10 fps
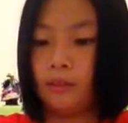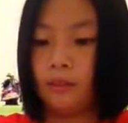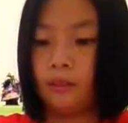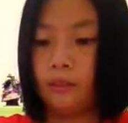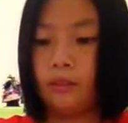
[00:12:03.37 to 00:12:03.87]

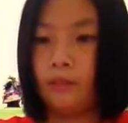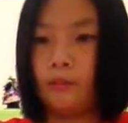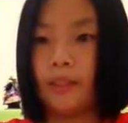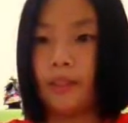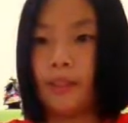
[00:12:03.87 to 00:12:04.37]
So this is
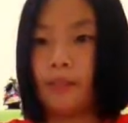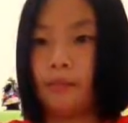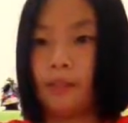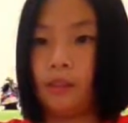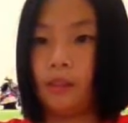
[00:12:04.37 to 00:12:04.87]
my slime
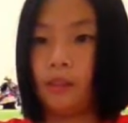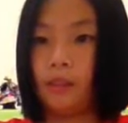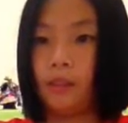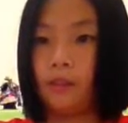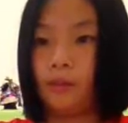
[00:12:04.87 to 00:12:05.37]
here,
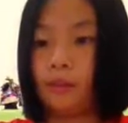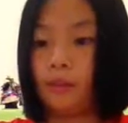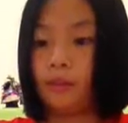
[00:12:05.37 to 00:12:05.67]
this one.